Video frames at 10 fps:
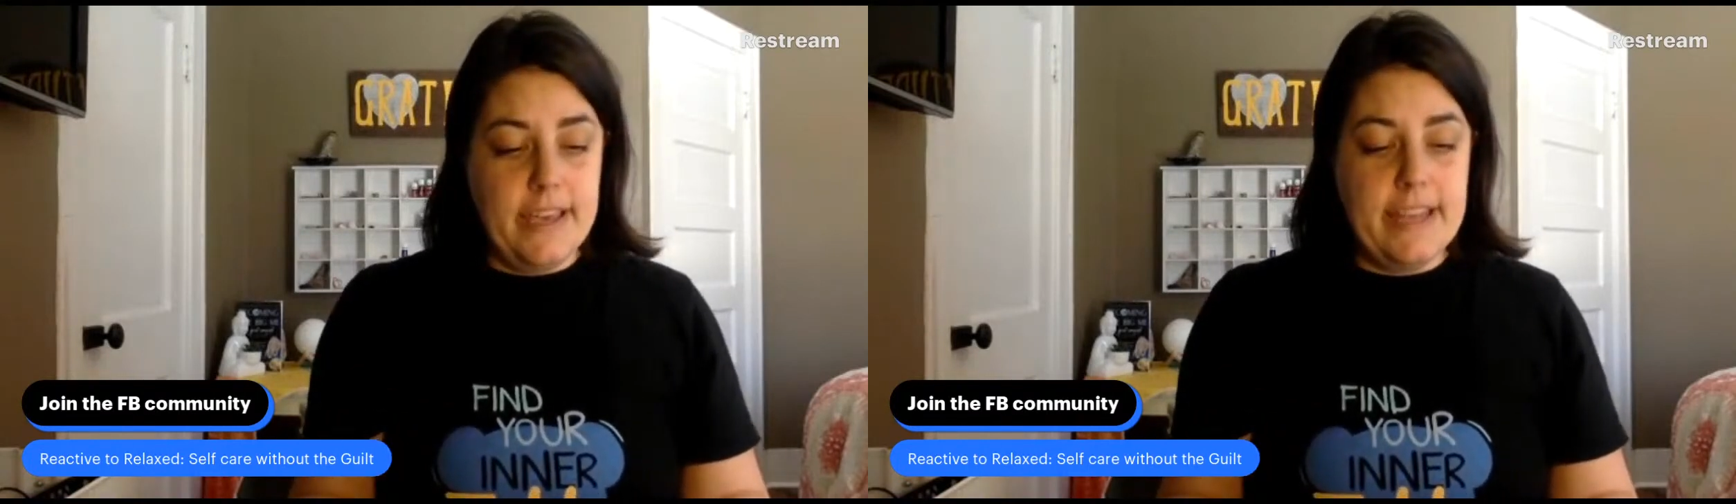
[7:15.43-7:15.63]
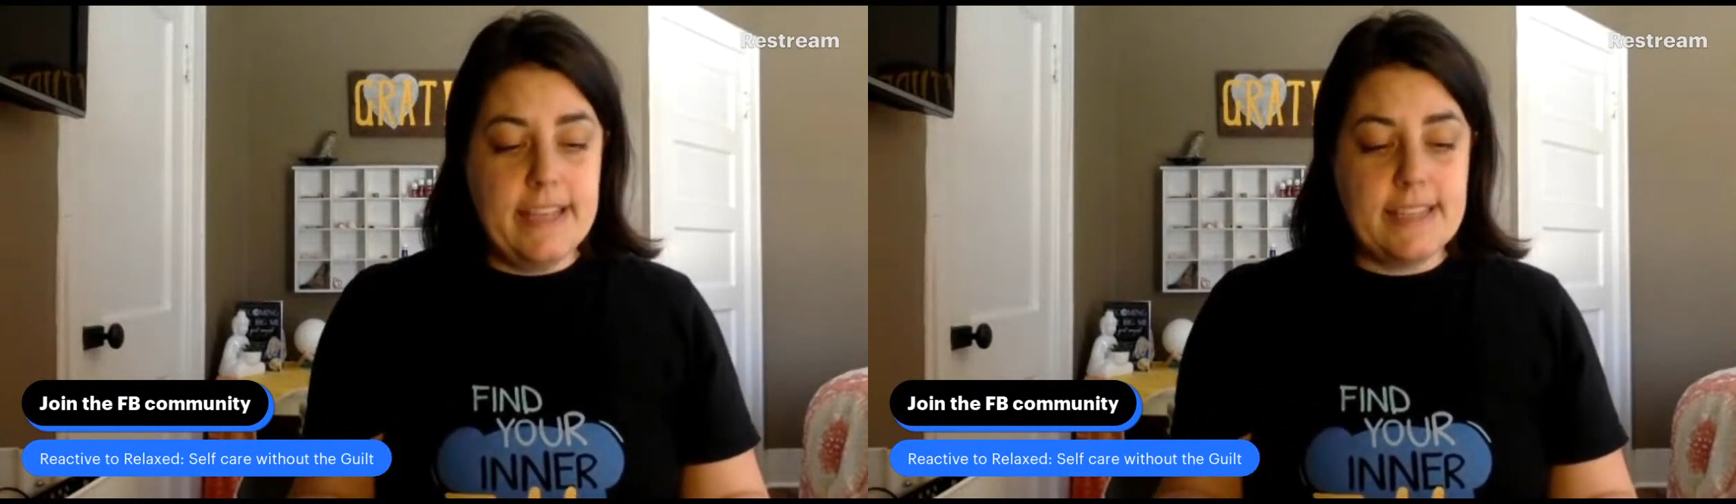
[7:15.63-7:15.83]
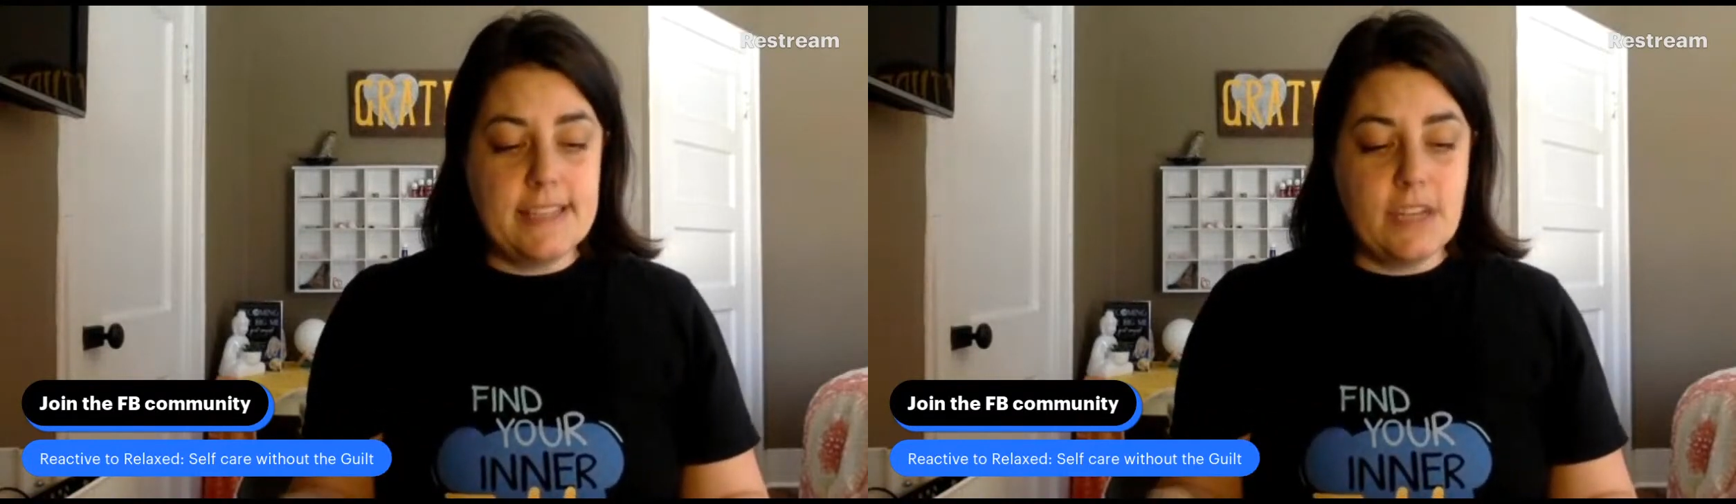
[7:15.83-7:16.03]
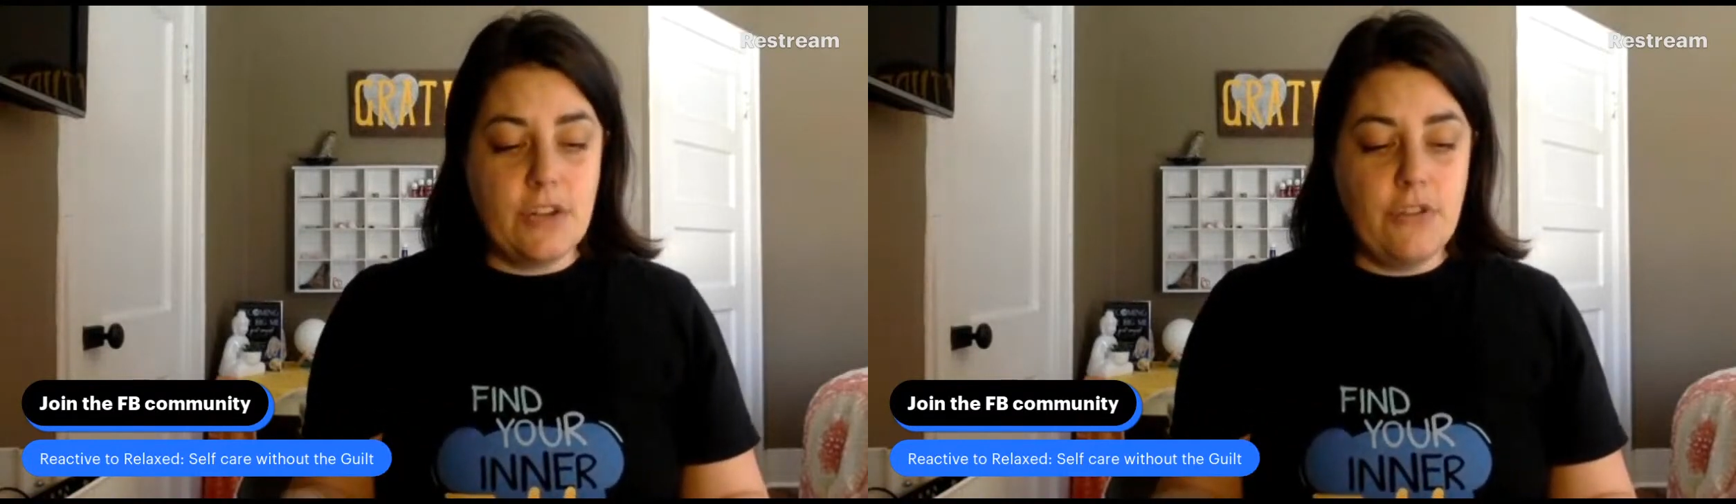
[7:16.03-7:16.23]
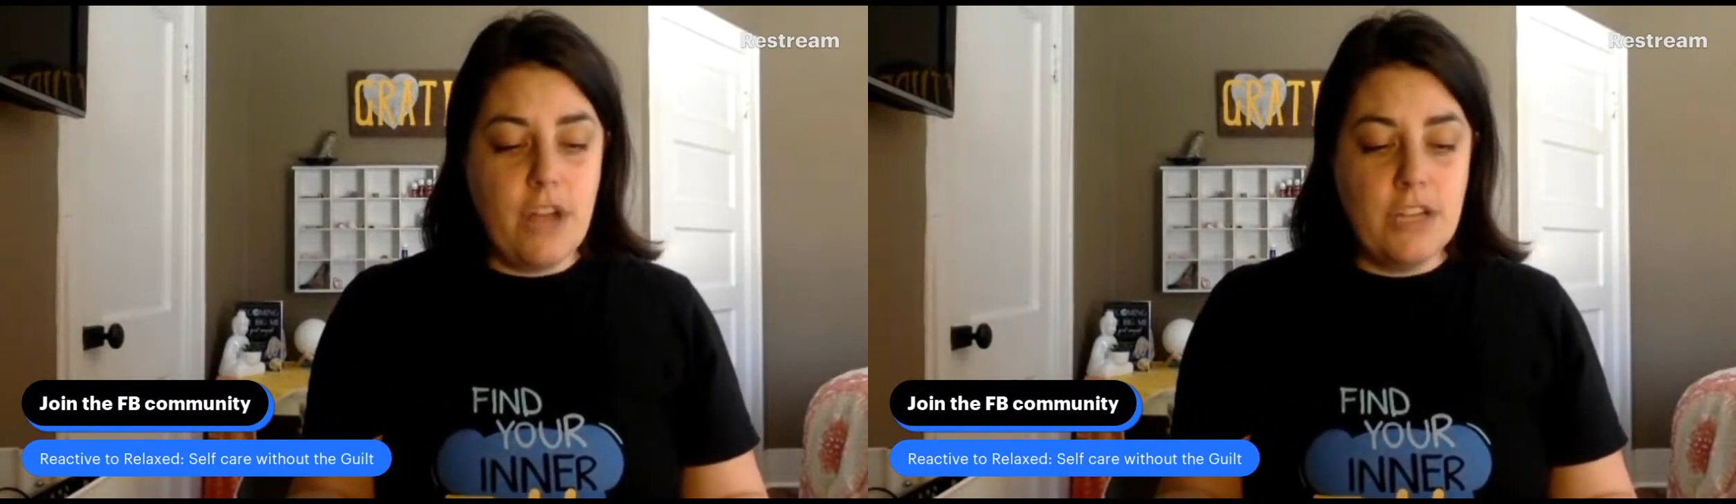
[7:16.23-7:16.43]
It is the
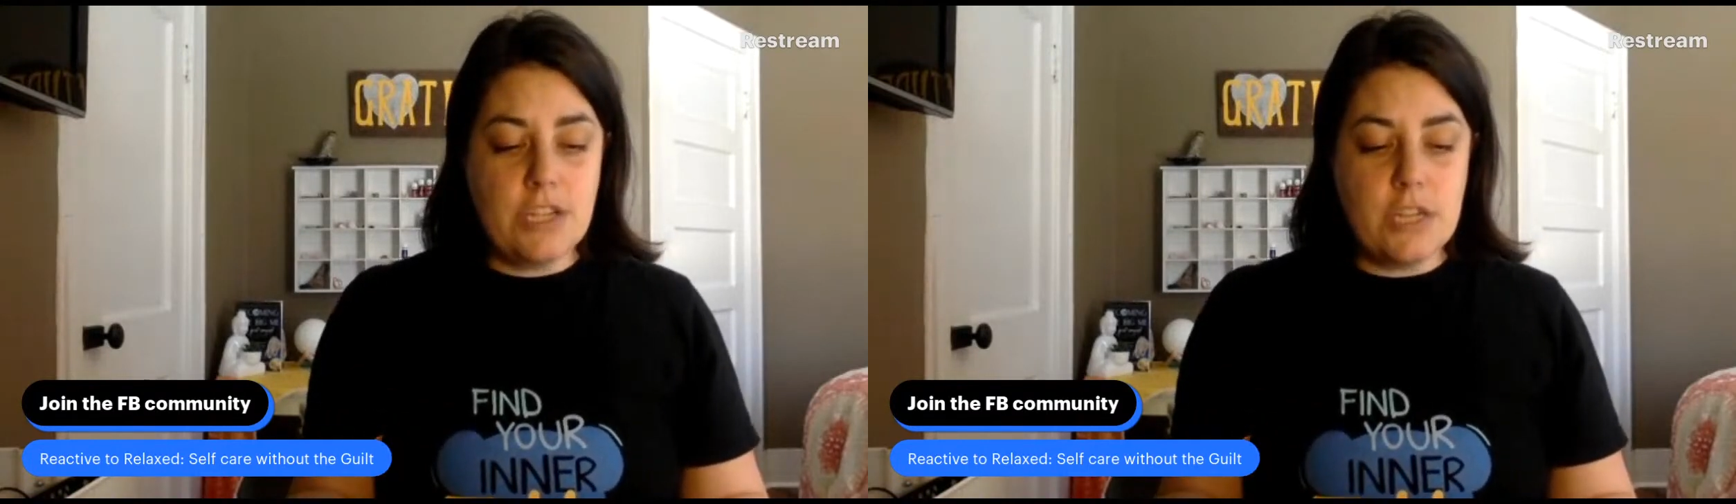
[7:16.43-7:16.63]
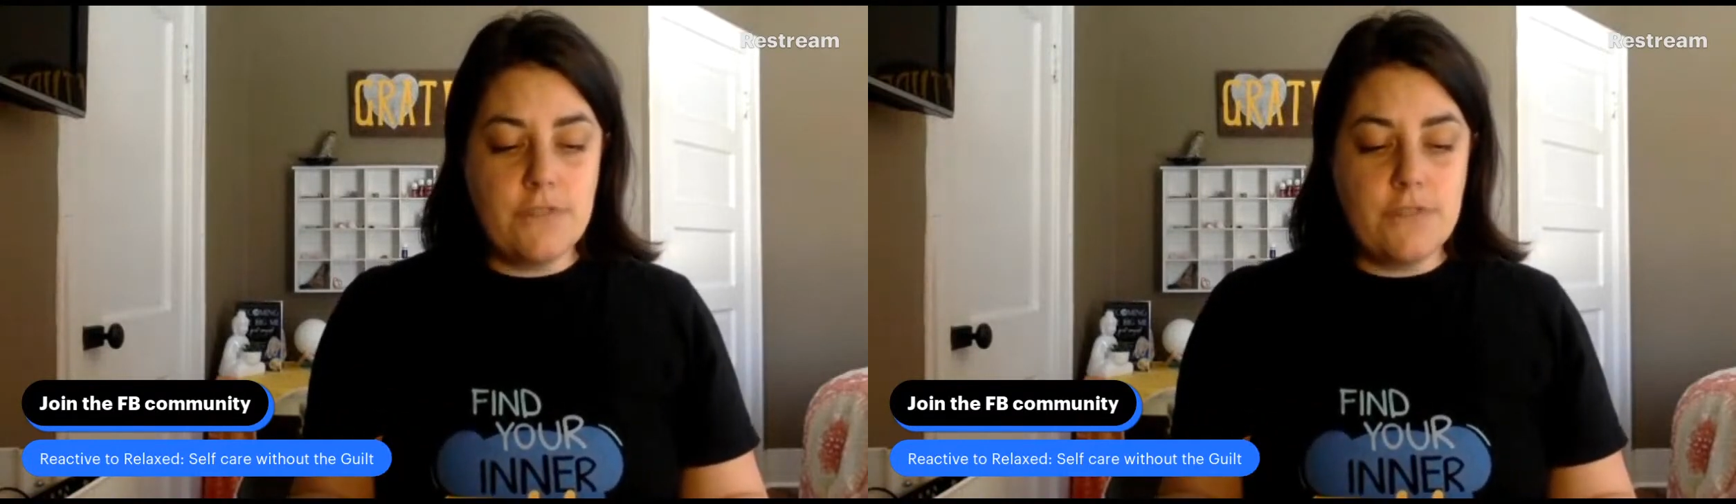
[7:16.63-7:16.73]
crush